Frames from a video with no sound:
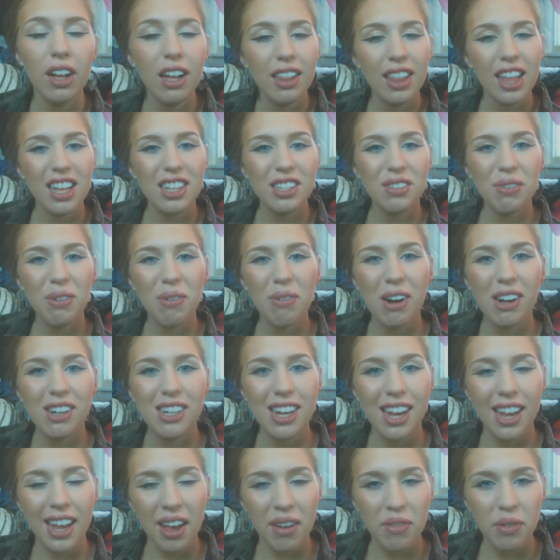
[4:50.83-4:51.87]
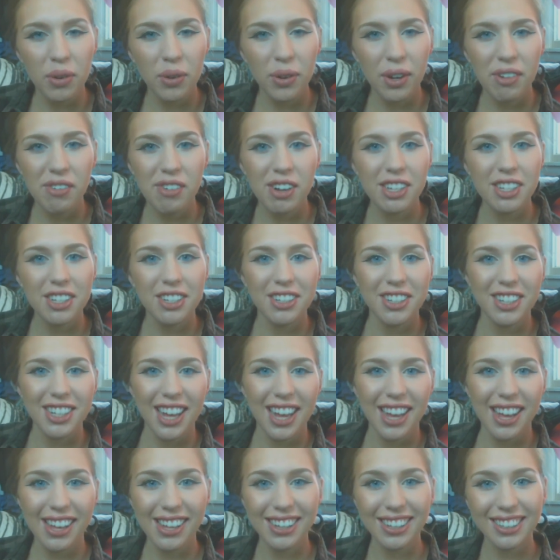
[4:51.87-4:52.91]
Thanks for watching. Have a great rest of your
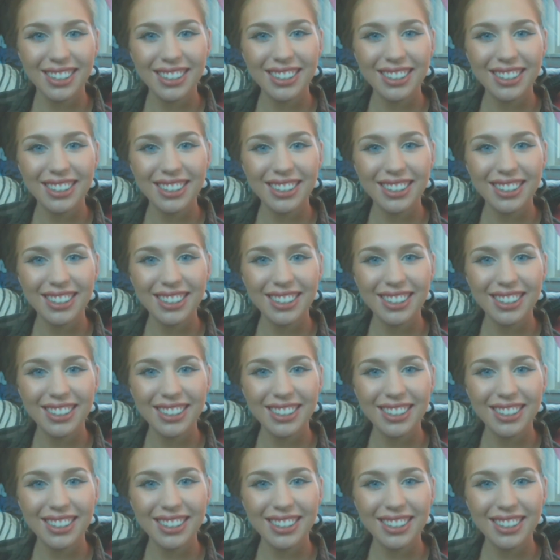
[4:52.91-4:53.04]
day.